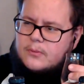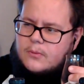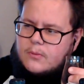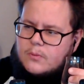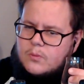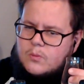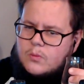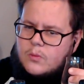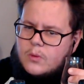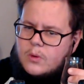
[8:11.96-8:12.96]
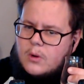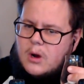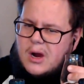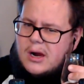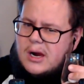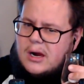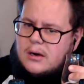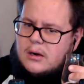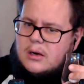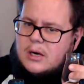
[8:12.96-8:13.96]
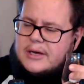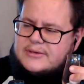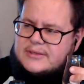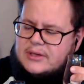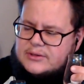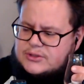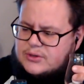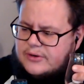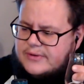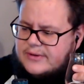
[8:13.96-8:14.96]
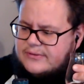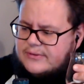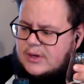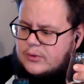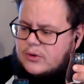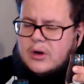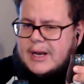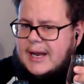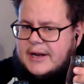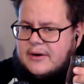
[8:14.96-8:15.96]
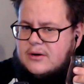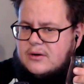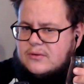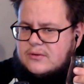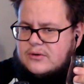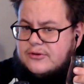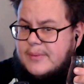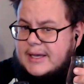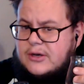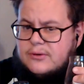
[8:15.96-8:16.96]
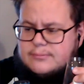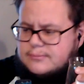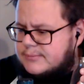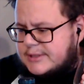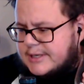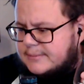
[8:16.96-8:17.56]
I'm still not sure if it's I would call it leather or tobacco, but yeah.